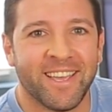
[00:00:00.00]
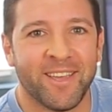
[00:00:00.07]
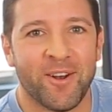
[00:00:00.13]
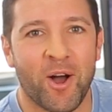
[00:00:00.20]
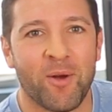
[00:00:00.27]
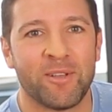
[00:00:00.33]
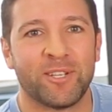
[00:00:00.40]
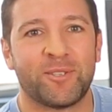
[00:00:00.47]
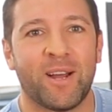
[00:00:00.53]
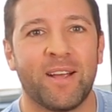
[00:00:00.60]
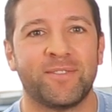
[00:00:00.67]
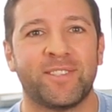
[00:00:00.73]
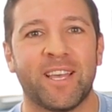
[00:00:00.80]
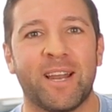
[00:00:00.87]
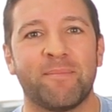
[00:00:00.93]
In all-wheel
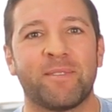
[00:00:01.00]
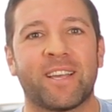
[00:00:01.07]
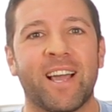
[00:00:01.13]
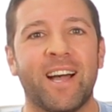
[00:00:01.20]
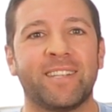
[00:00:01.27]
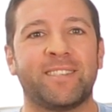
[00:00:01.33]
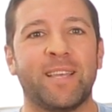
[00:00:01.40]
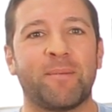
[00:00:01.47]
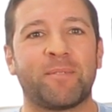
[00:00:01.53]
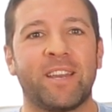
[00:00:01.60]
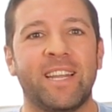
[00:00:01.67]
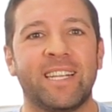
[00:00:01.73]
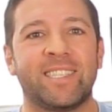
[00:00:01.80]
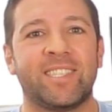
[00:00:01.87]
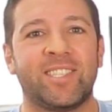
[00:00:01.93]
drive setup, the Concept
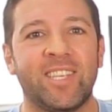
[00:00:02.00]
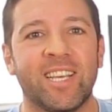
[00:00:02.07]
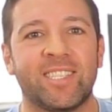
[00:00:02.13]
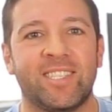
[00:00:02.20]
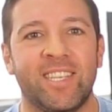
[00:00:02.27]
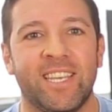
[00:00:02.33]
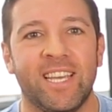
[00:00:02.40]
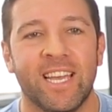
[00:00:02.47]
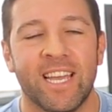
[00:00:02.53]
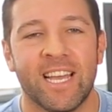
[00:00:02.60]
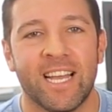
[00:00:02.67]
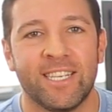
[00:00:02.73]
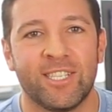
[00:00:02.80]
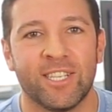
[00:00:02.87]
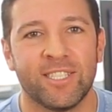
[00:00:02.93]
can hit 60
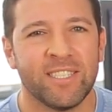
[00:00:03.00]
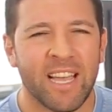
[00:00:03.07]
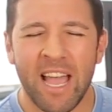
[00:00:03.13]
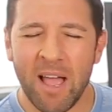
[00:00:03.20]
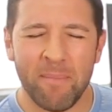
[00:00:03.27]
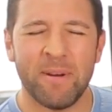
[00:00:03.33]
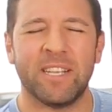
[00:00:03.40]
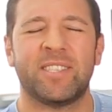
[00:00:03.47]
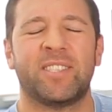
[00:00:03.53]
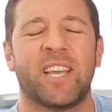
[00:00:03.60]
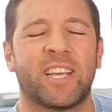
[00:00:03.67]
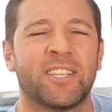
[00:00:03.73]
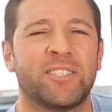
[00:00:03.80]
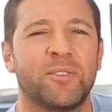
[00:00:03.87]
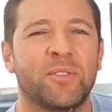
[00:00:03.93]
in just how many
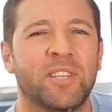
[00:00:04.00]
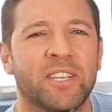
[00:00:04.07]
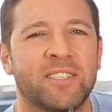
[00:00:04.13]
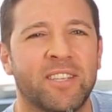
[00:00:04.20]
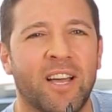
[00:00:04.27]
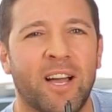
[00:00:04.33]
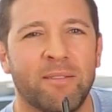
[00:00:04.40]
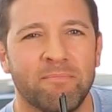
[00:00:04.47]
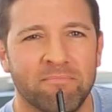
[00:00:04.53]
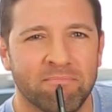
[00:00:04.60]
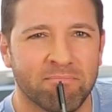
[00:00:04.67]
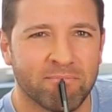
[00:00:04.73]
seconds, you think, Tom?